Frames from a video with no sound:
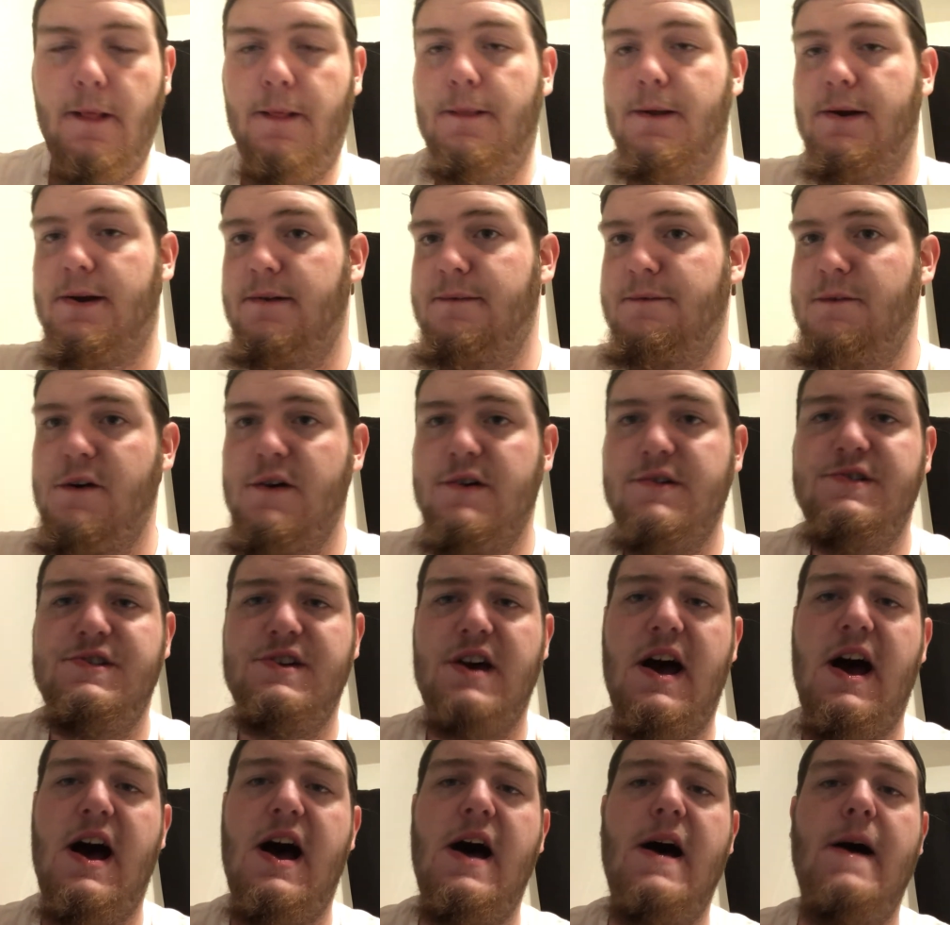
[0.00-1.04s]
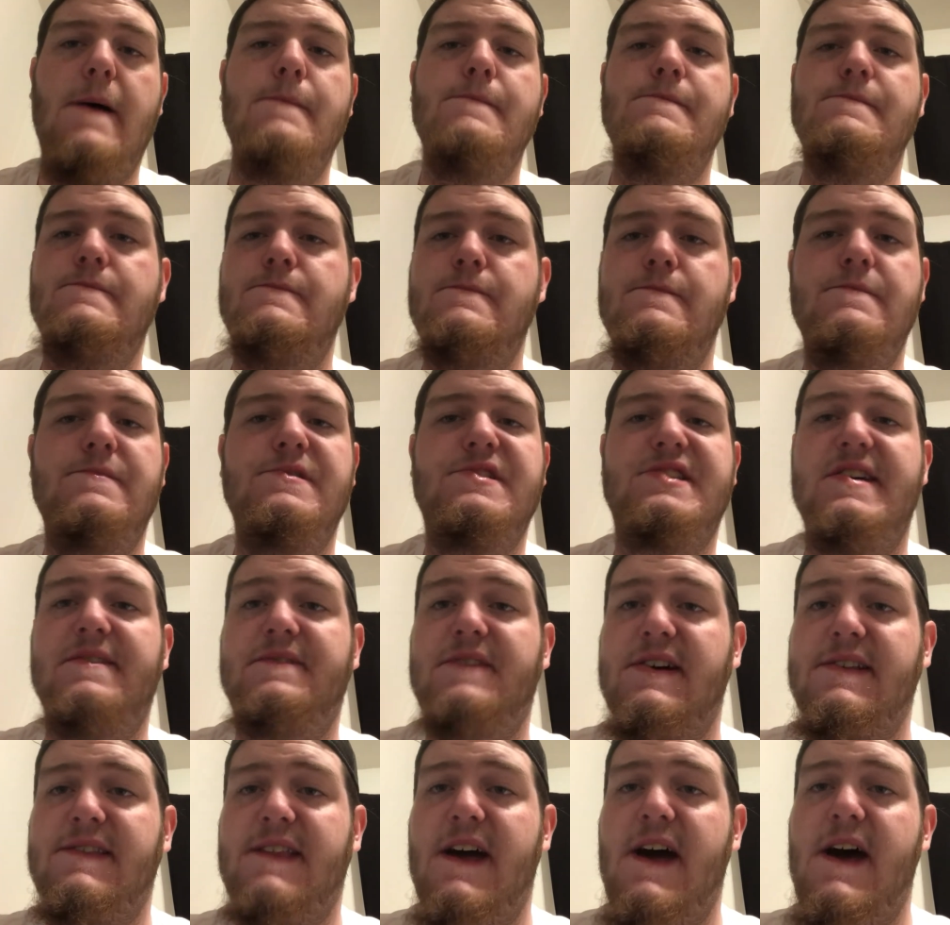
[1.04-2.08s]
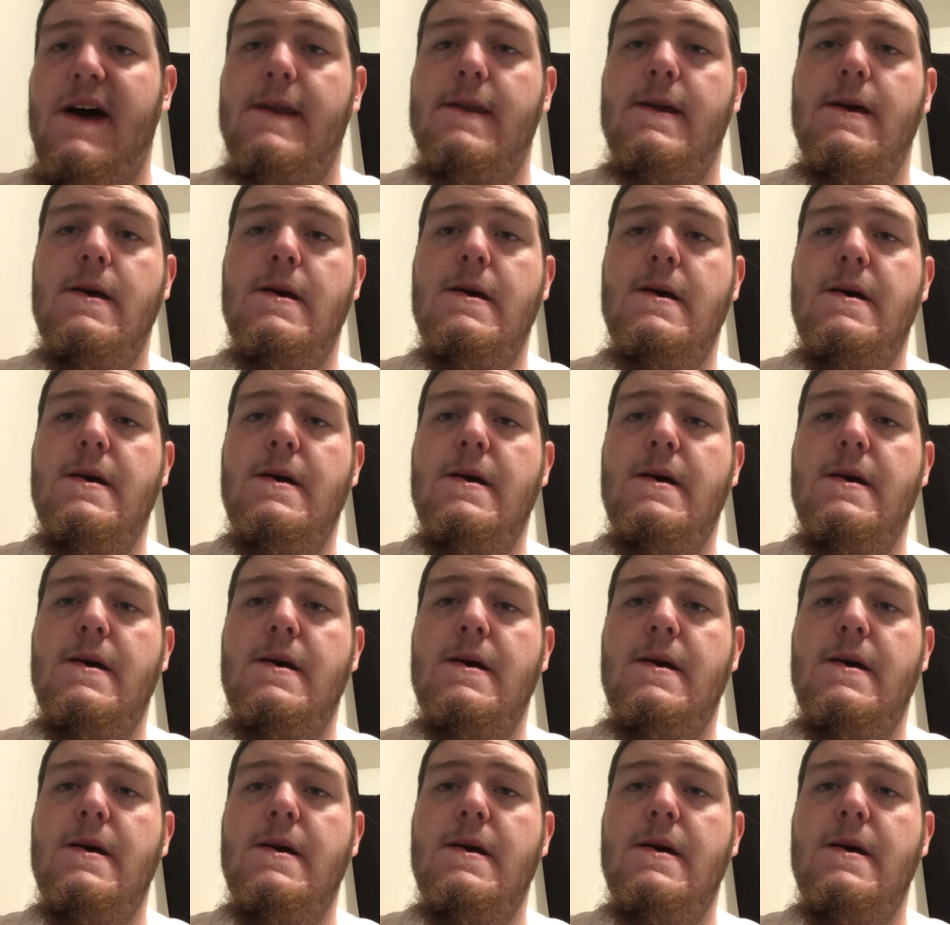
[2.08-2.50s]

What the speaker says: looking for a job, and stuff like that.